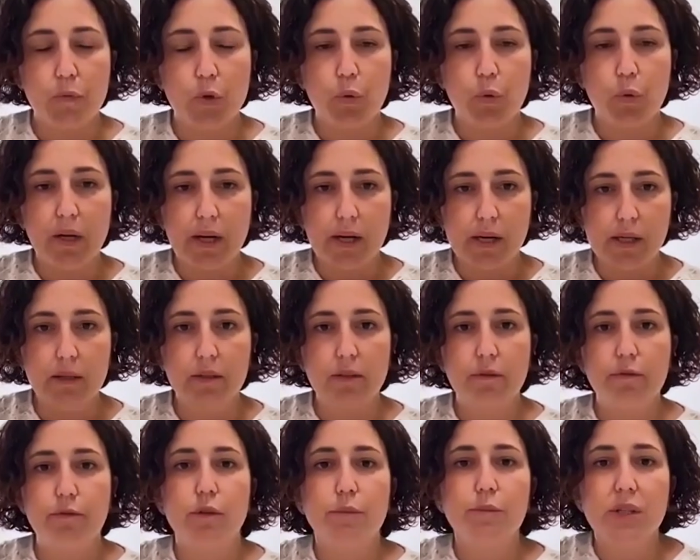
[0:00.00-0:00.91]
We
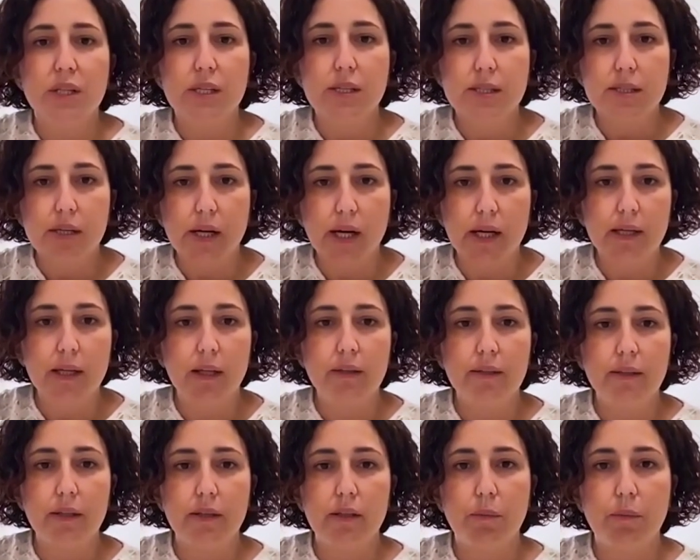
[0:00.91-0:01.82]
learned from this trial
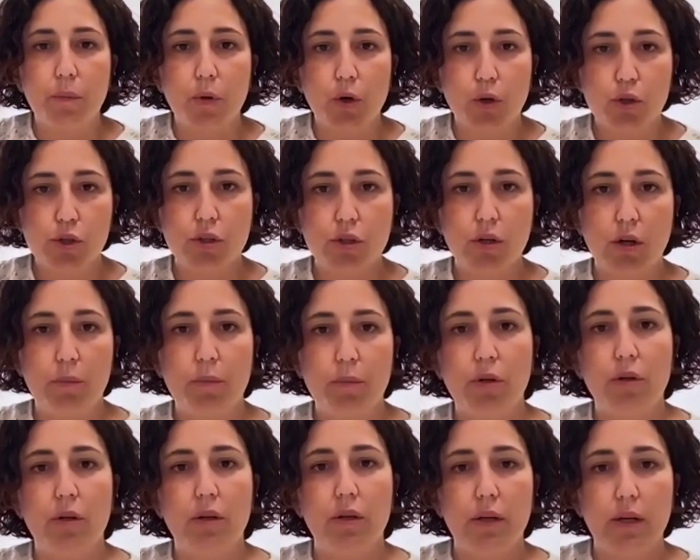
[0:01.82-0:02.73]
that the most
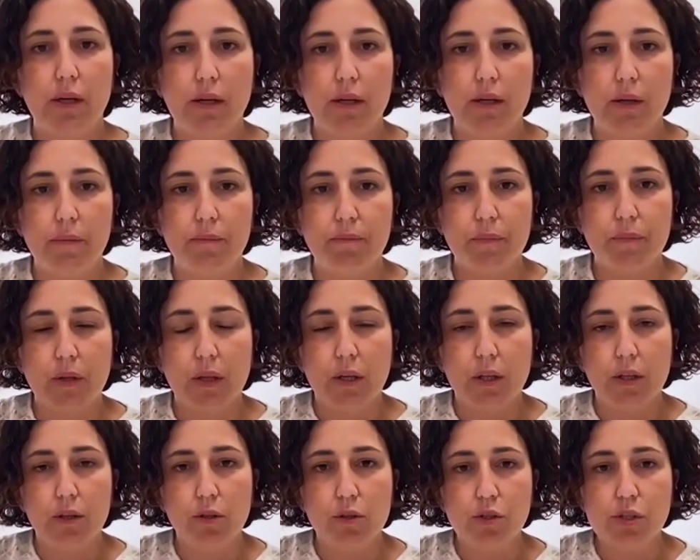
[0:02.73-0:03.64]
common um,
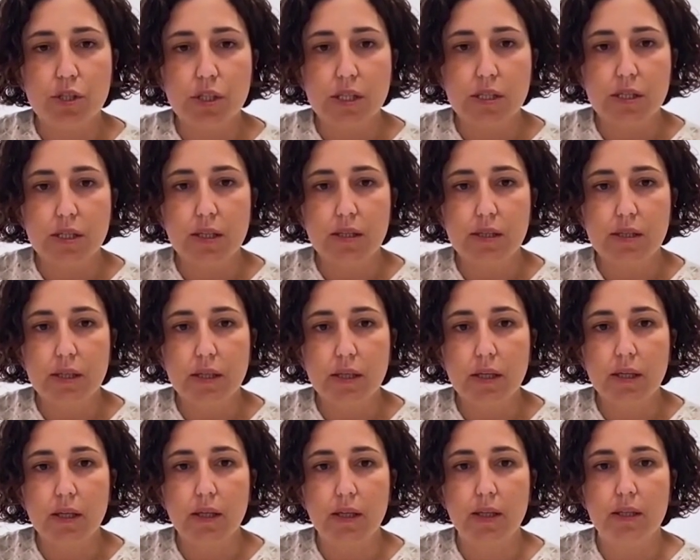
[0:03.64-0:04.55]

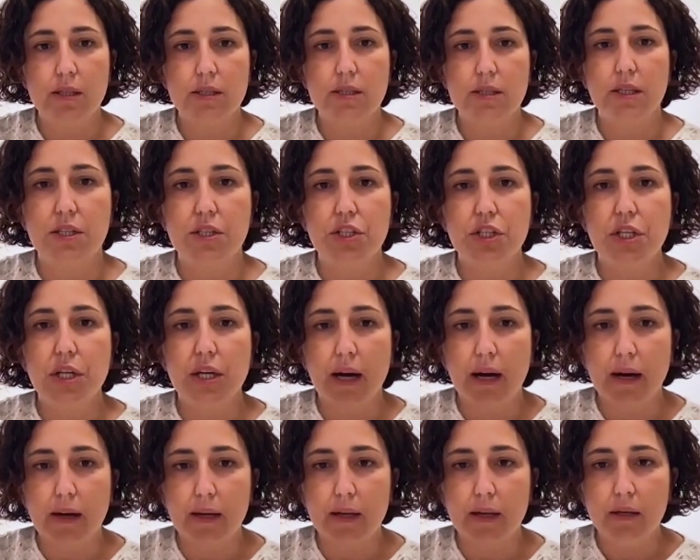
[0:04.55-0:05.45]
toxicity, it's
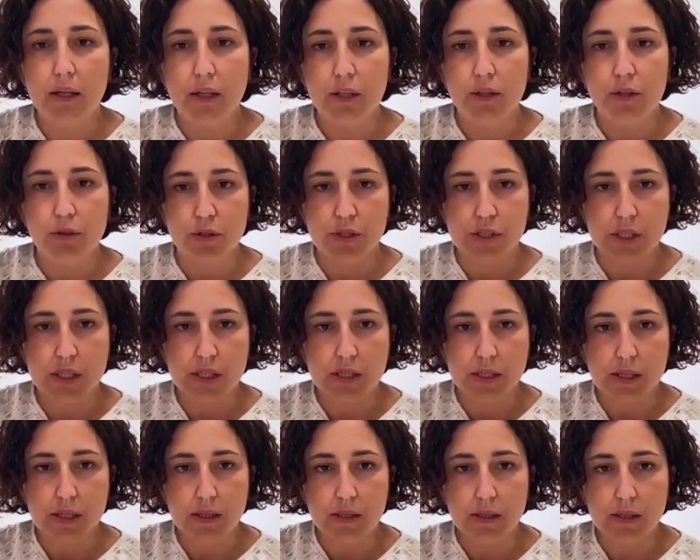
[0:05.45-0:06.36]
GI
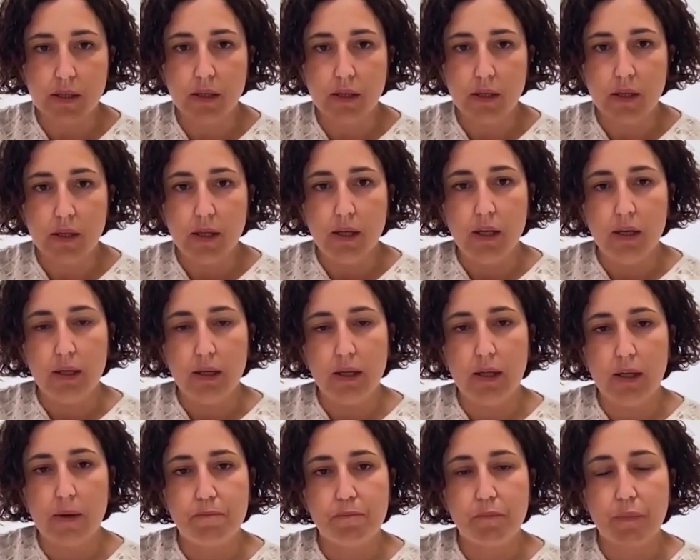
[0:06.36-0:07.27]
toxicity
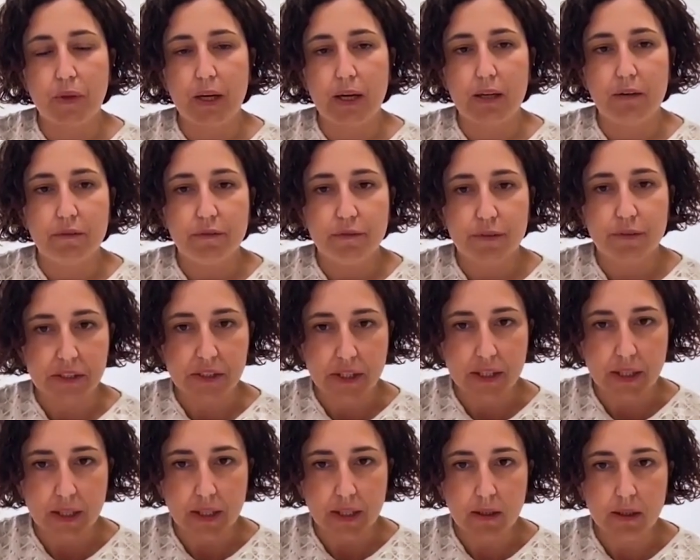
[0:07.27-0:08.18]
um, and
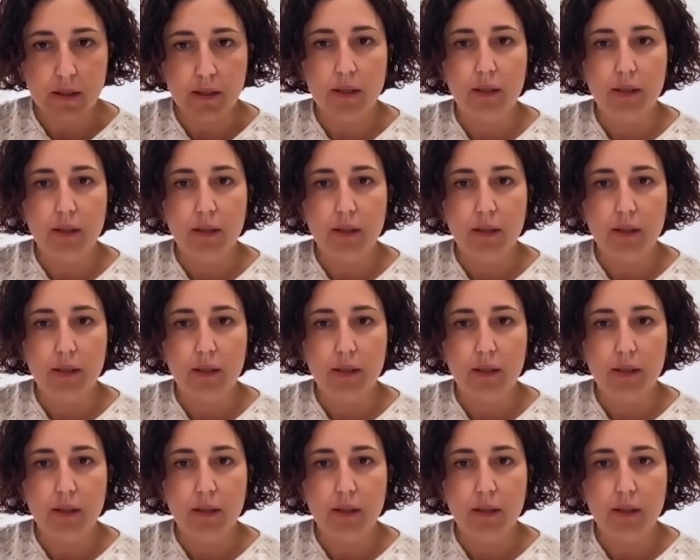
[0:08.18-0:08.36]
fatigue.